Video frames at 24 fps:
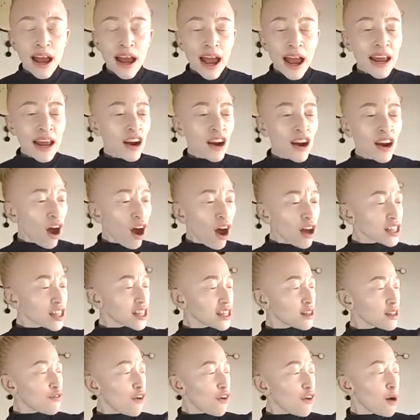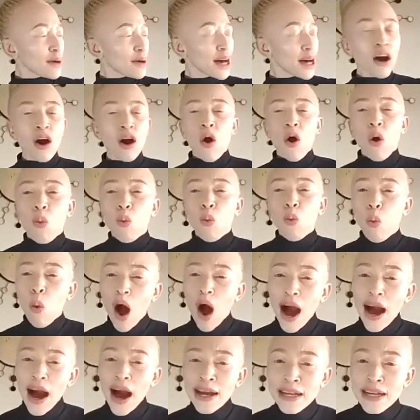and asks the farmer,
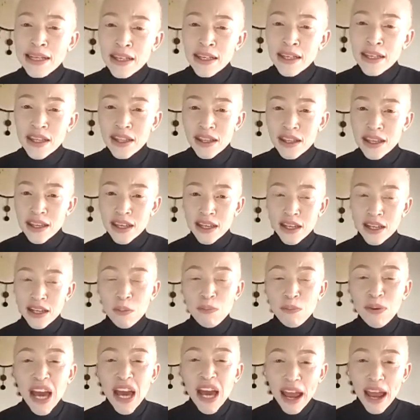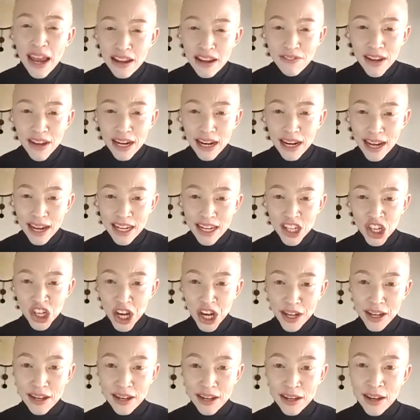why is this eagle behaving like a
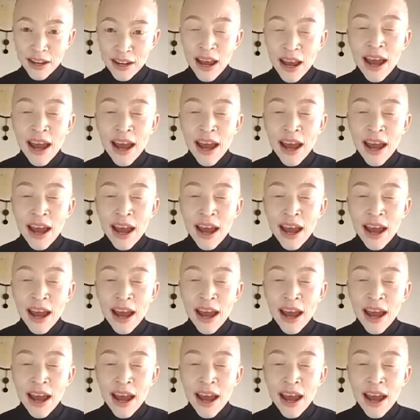chicken?